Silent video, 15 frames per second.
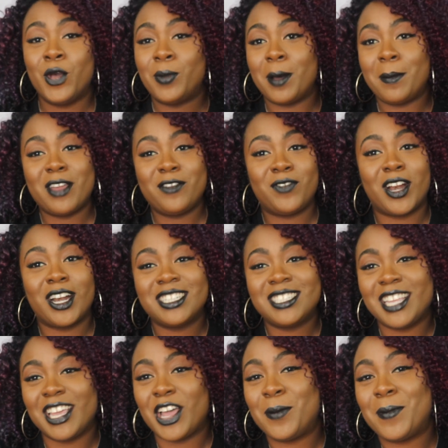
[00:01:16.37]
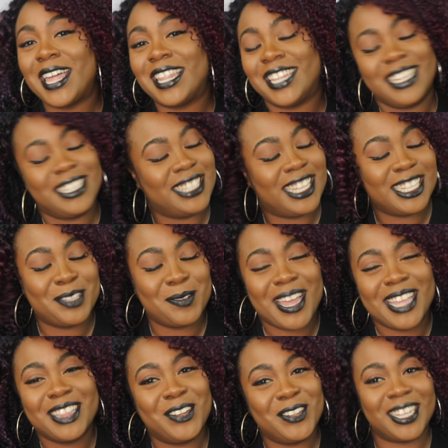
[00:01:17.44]
But my first thing on my list is
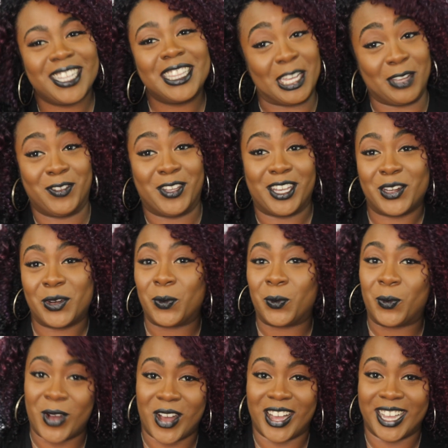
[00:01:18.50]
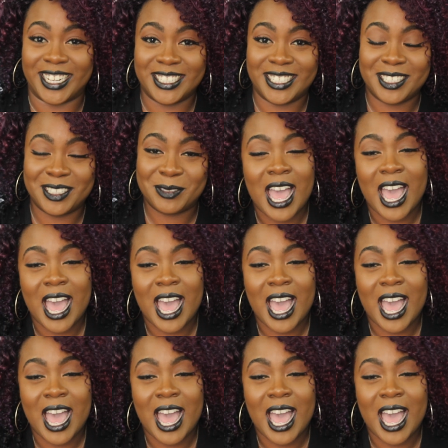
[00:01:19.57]
my Luna Lovegood wand.